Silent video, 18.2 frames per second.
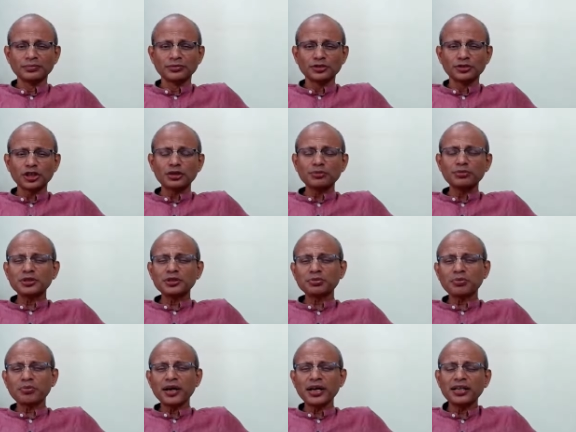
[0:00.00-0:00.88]
Service
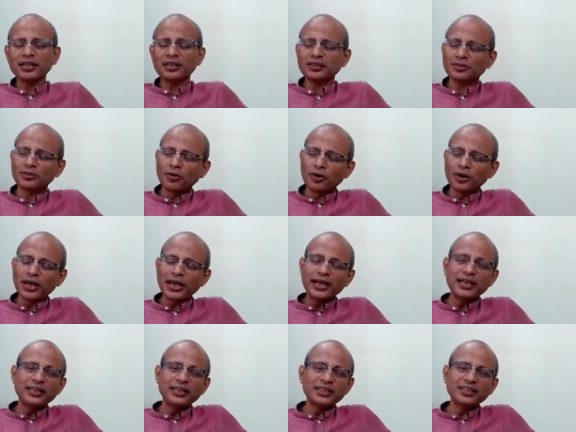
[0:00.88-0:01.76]
provider, all
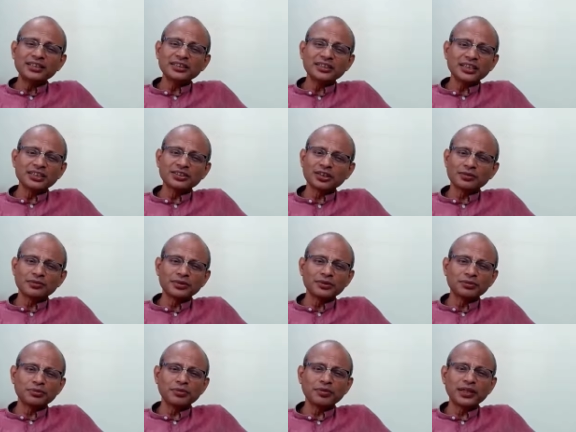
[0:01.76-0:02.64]
IITians are
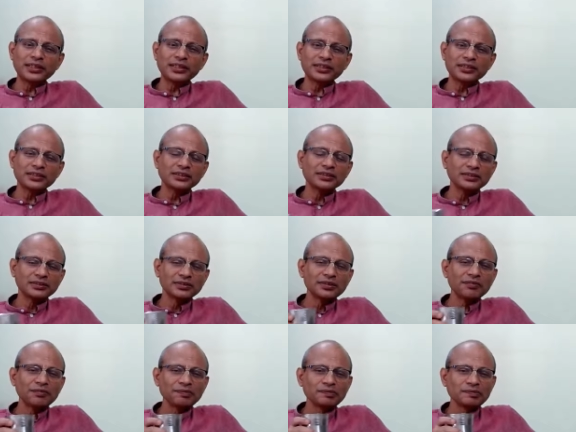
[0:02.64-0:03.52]
service provider.
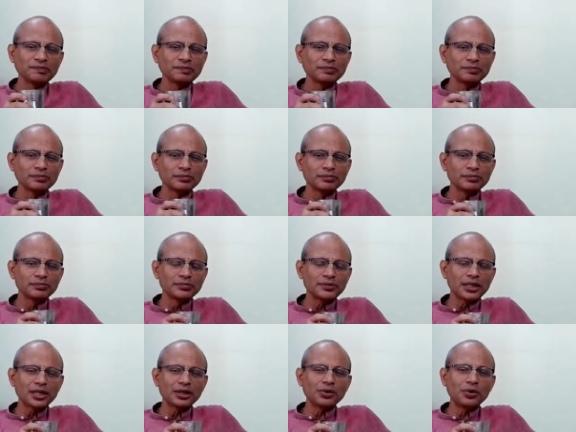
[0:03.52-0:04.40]

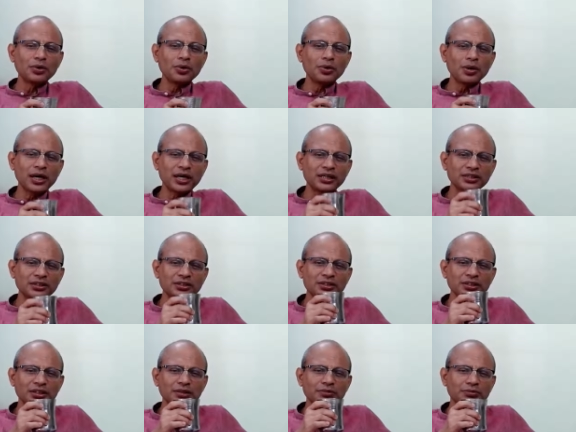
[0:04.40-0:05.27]
They go and
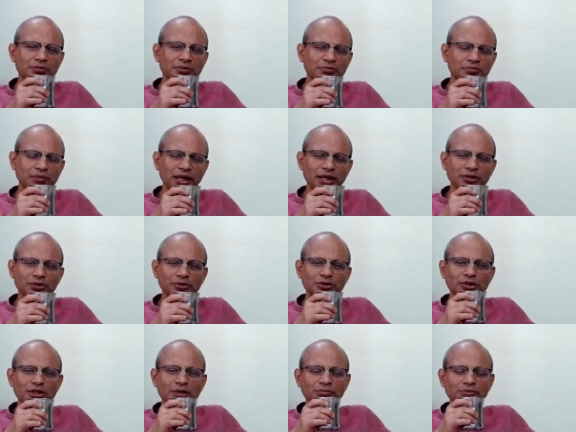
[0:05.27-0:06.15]
serve
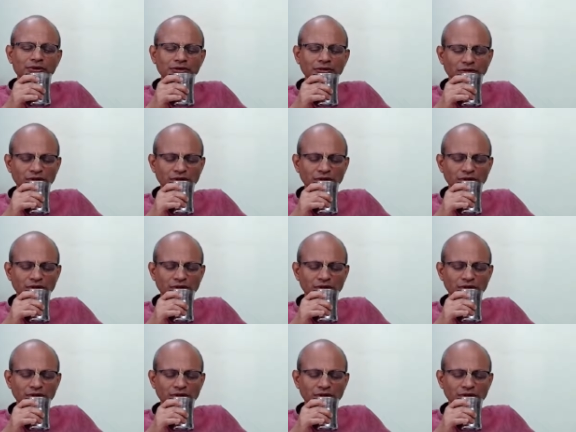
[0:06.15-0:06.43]
Microsoft